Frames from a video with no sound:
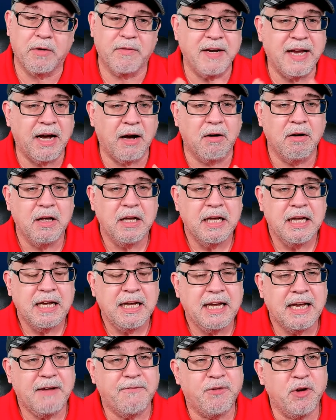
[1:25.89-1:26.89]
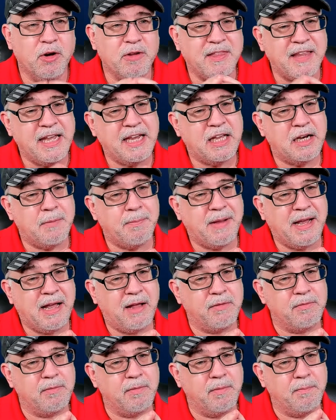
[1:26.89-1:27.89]
Now, if you're thinking
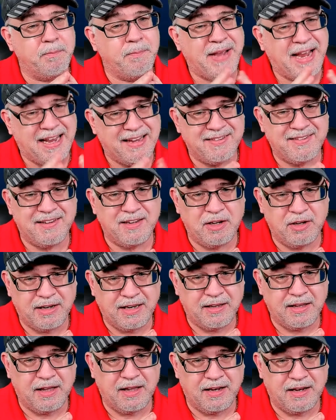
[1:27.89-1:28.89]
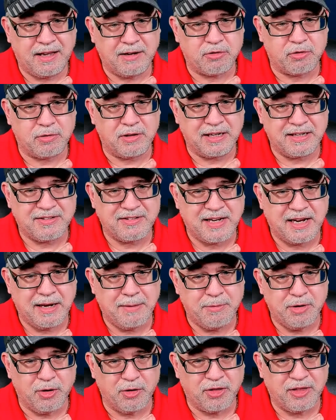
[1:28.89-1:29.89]
about passing an electrical exam
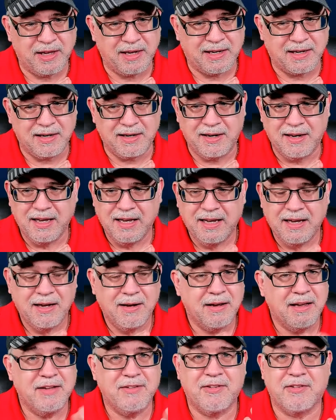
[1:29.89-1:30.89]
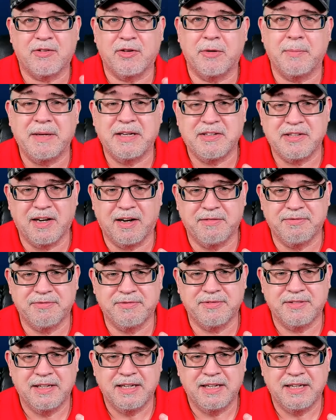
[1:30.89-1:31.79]
and you're thinking, this is going to be tough.